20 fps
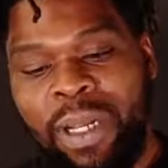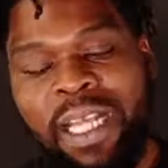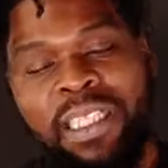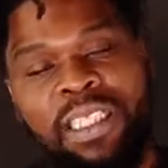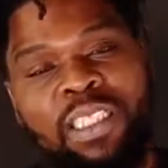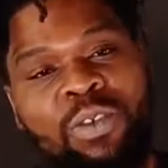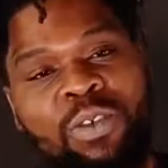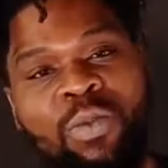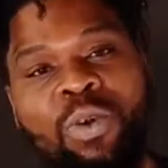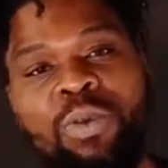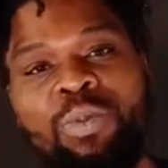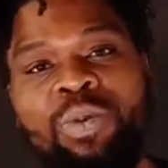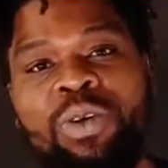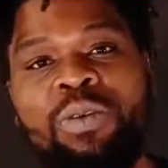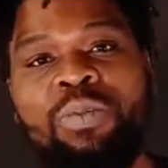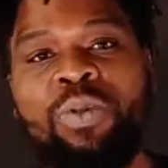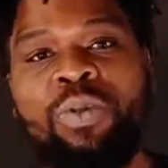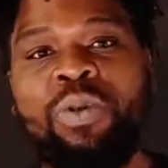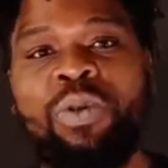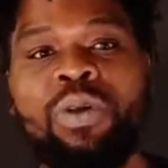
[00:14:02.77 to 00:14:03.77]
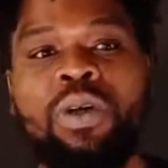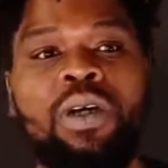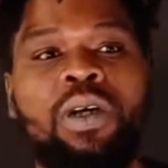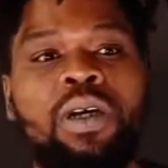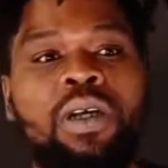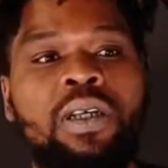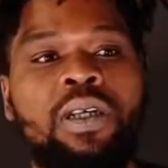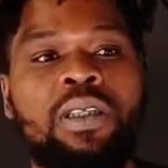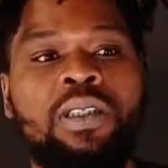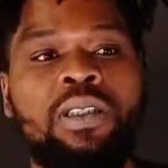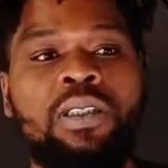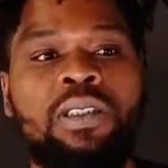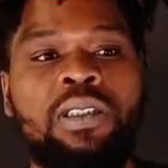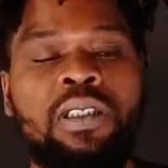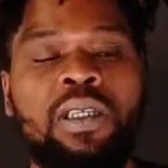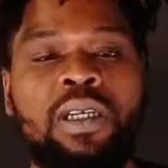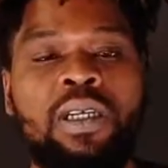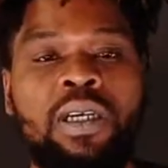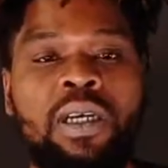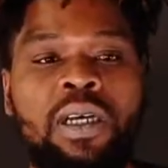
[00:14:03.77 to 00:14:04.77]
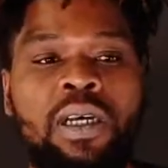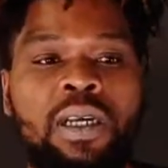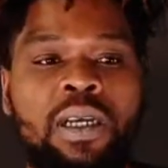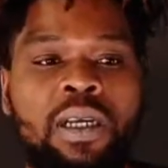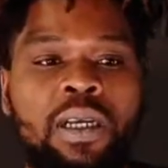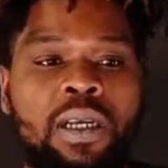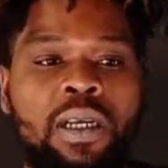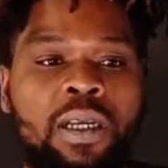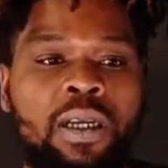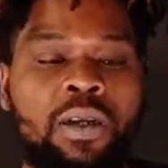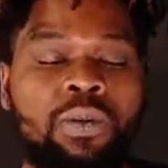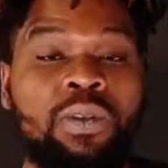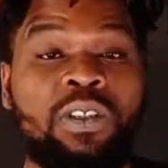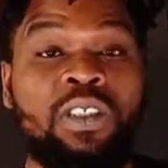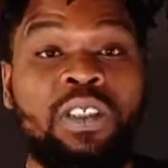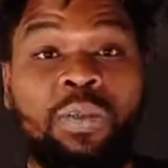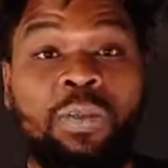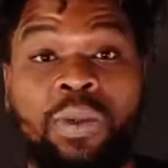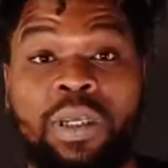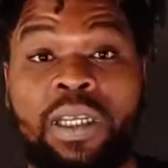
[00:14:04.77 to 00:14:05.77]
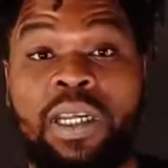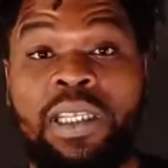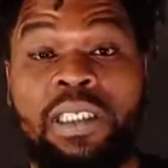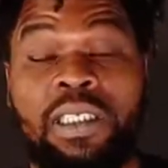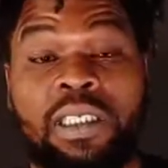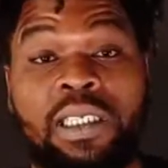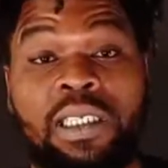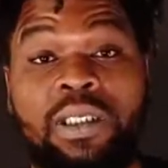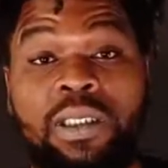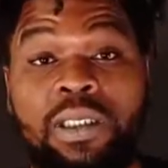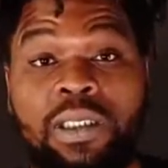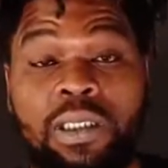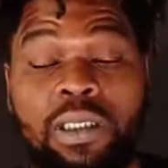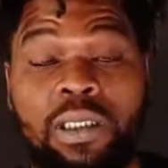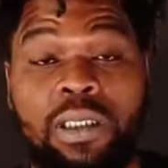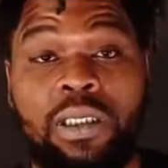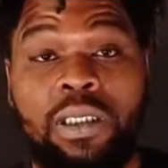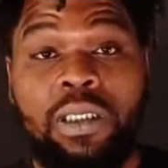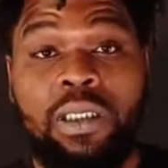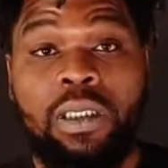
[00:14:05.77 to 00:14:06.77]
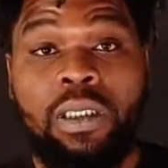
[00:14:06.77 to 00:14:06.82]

I just want people to reciprocate the energy.